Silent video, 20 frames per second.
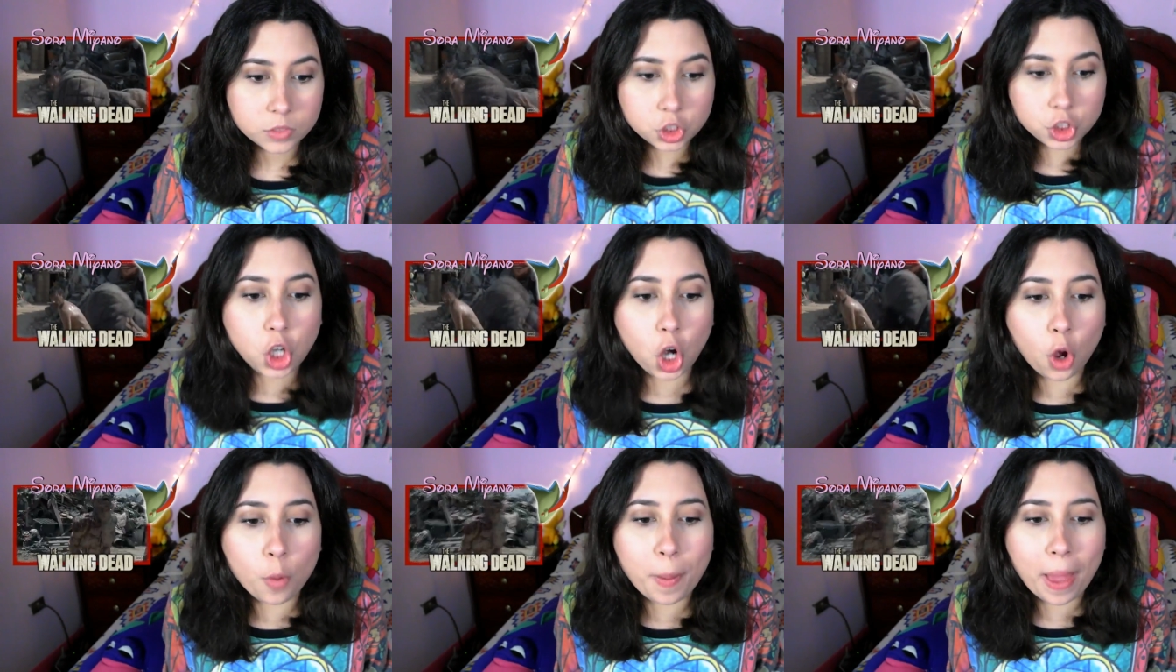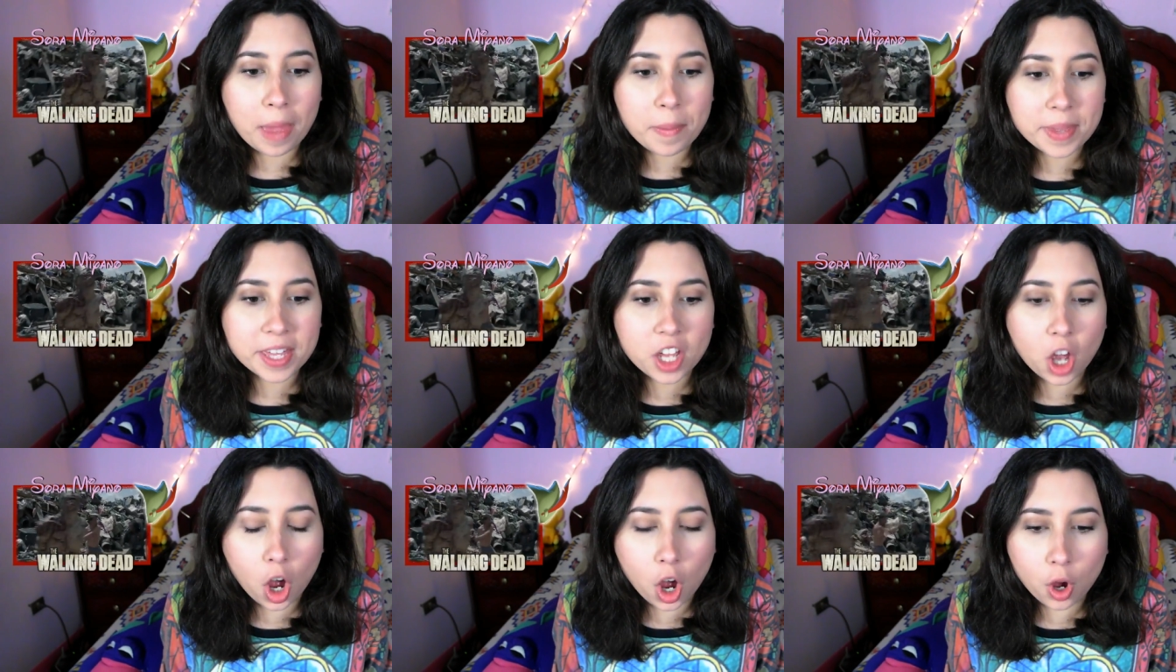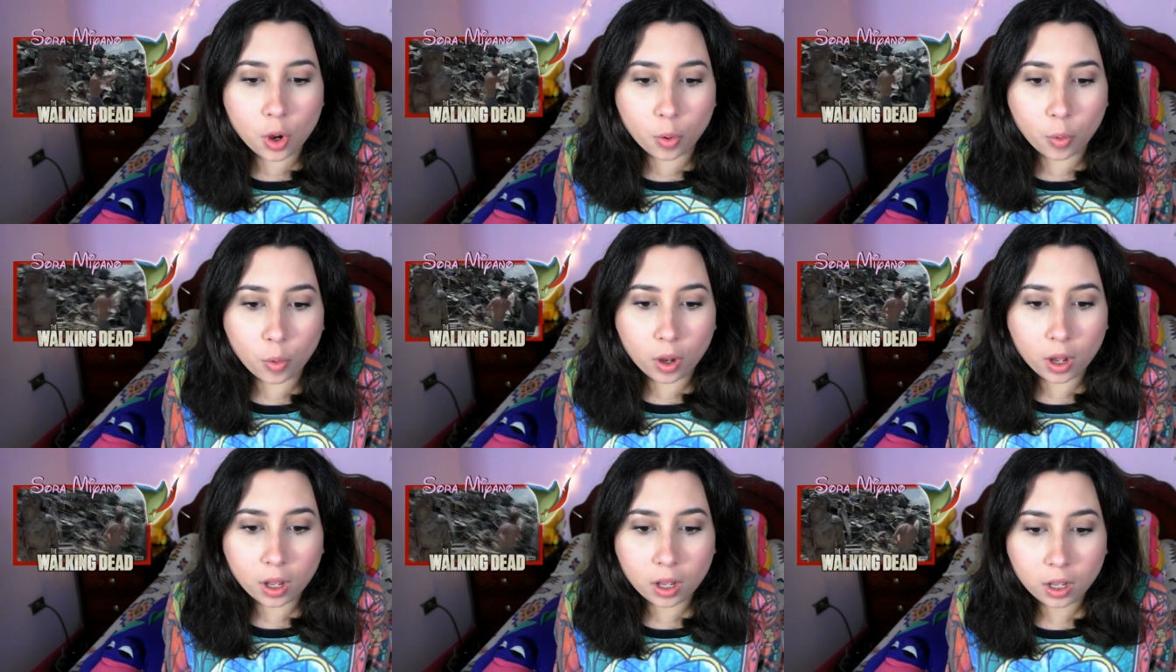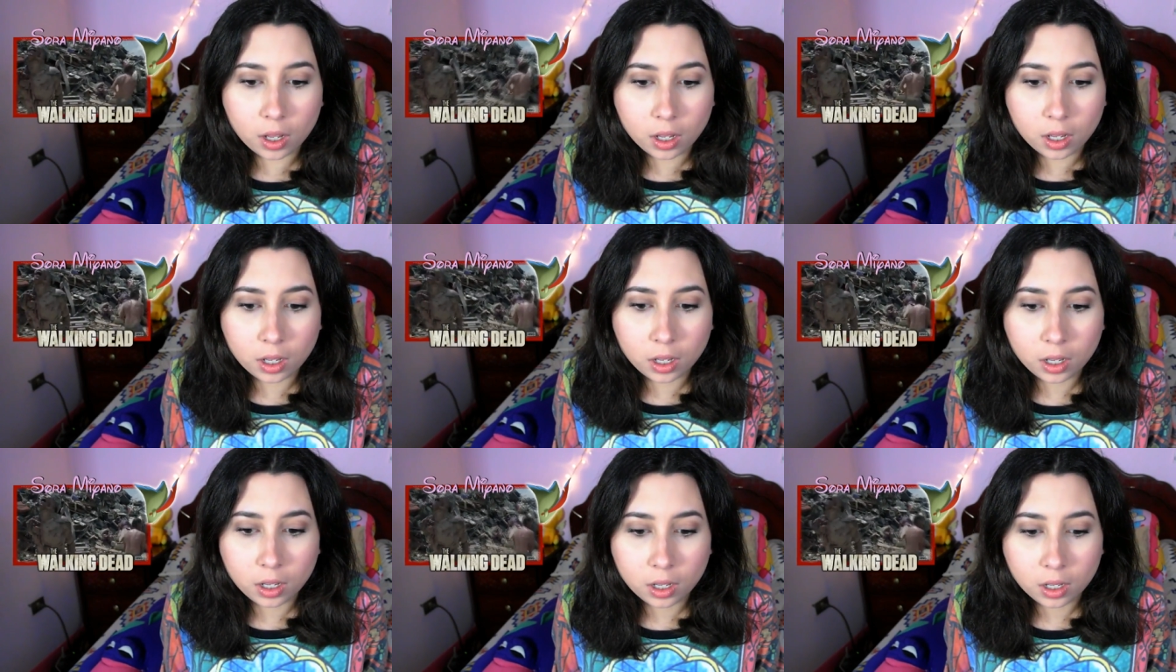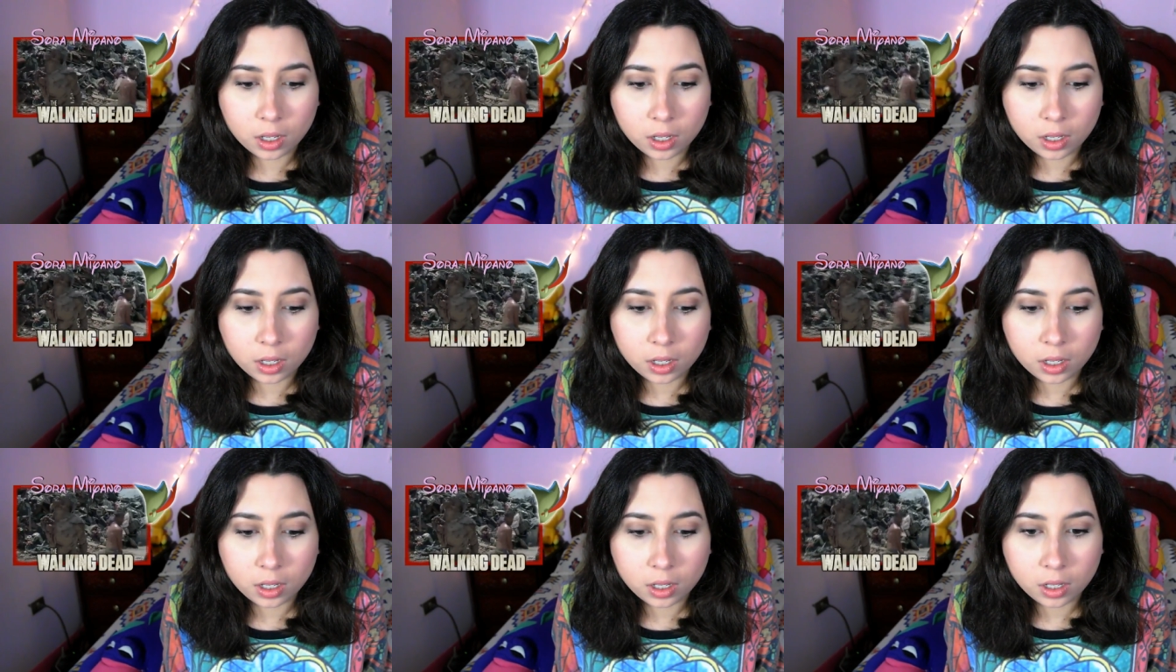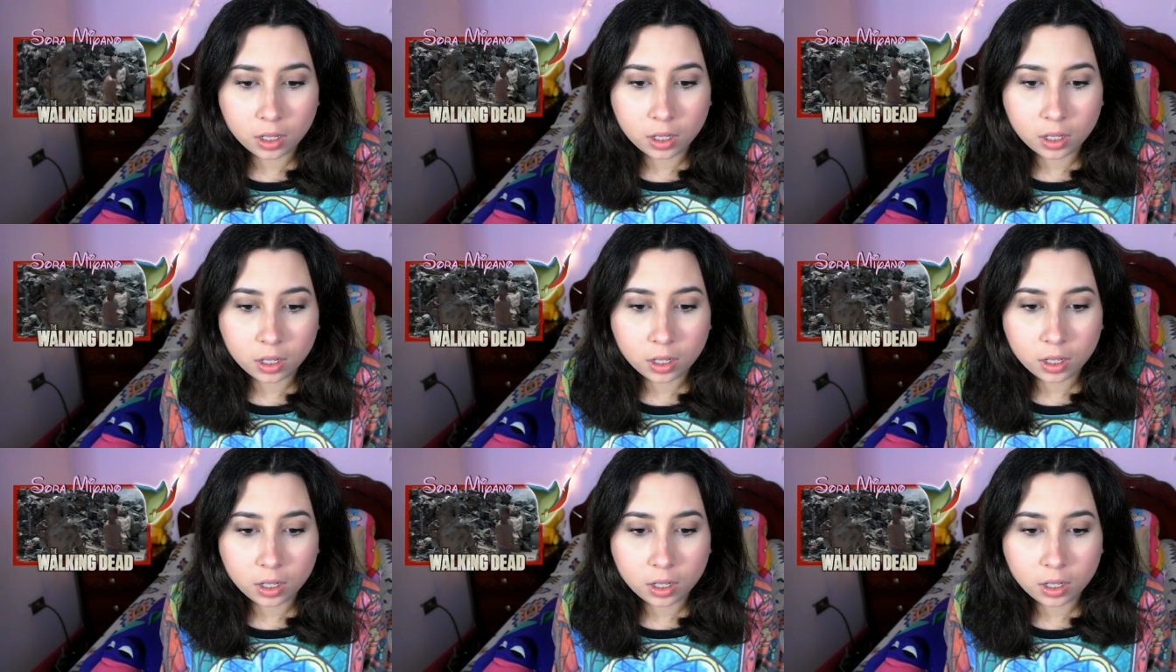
Go, baby, go! Subdue!